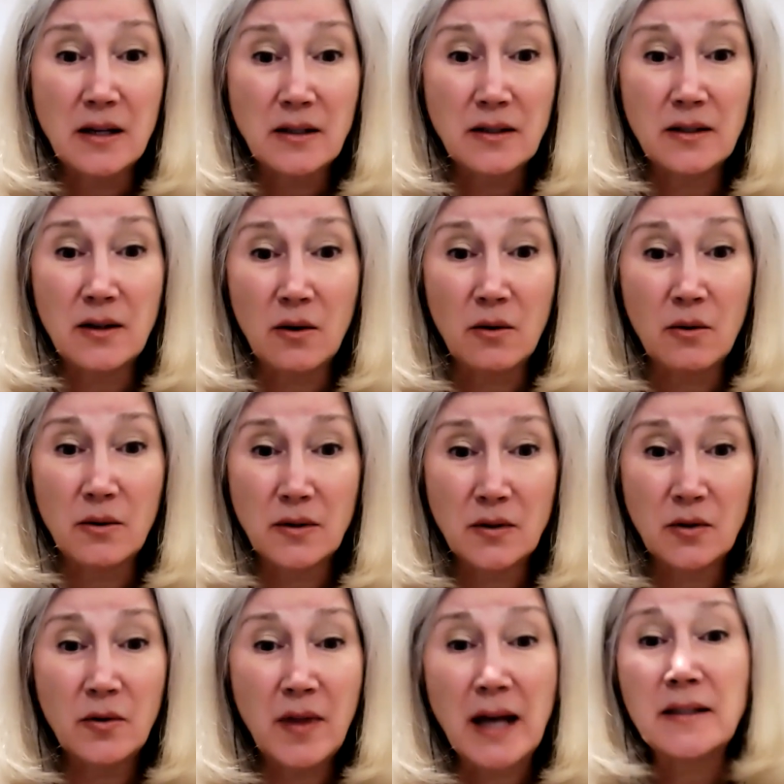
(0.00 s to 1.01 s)
So
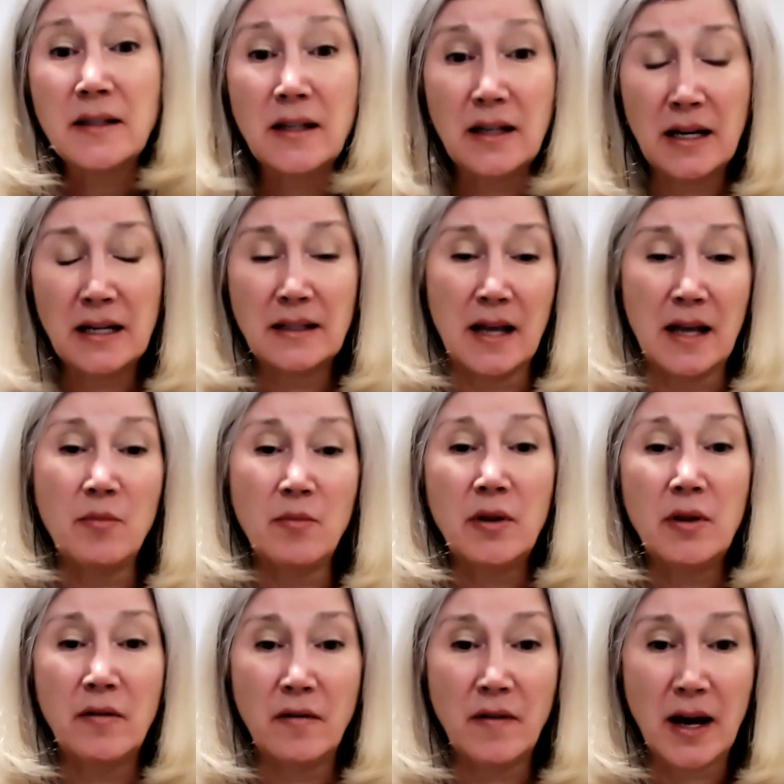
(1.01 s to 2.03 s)
that's an example
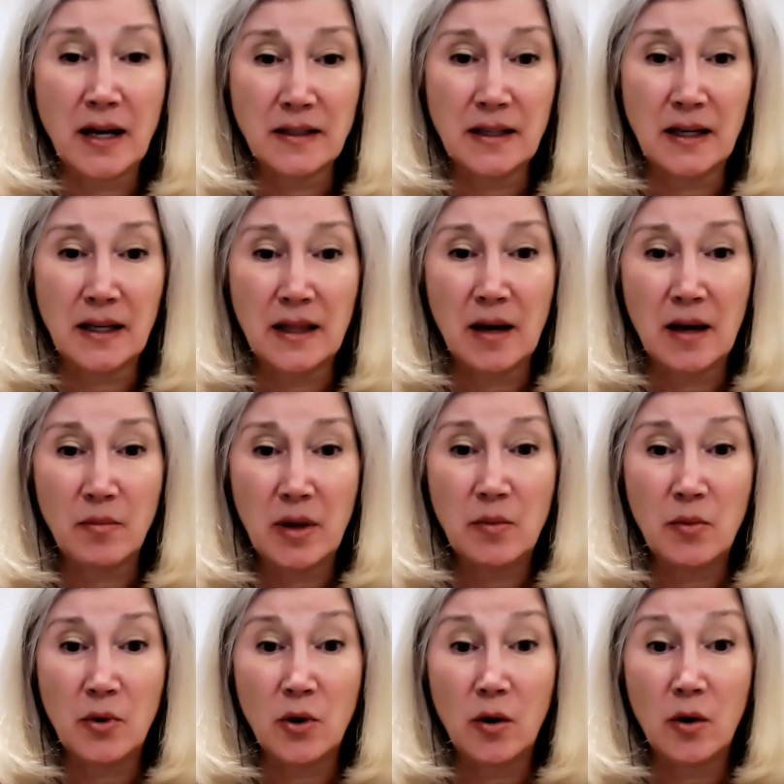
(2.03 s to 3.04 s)
of a vaccine that
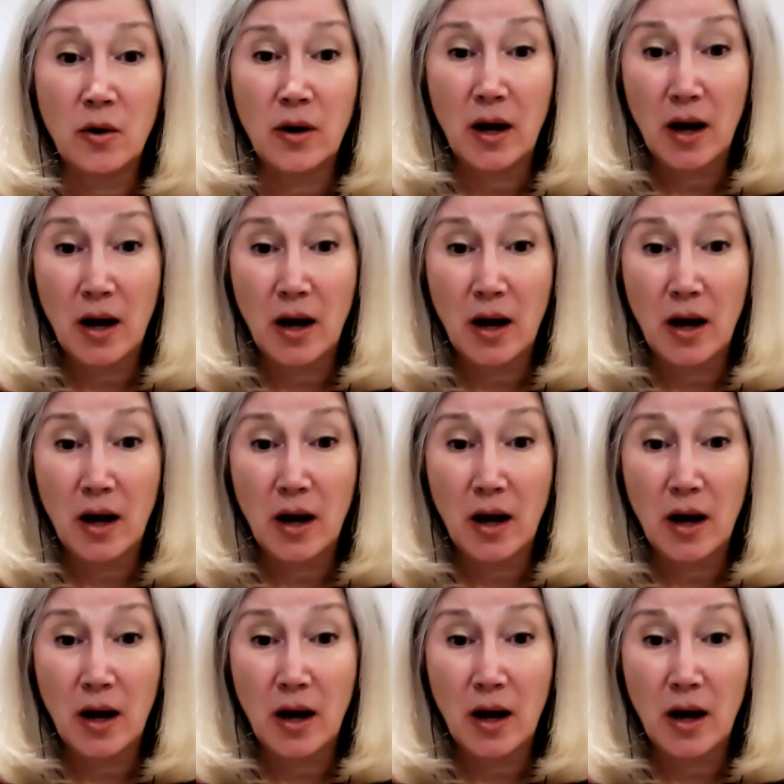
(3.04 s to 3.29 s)
people